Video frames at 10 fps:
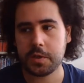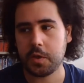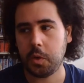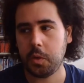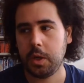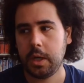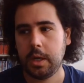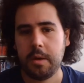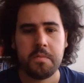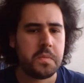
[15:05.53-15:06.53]
So
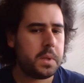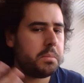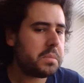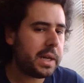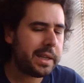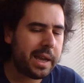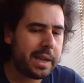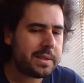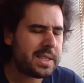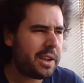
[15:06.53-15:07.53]

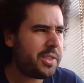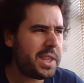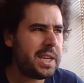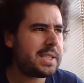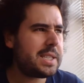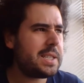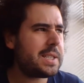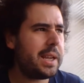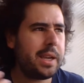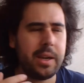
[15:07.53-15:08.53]
I think it's
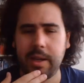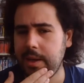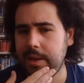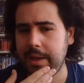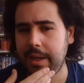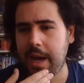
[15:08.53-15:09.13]
just like an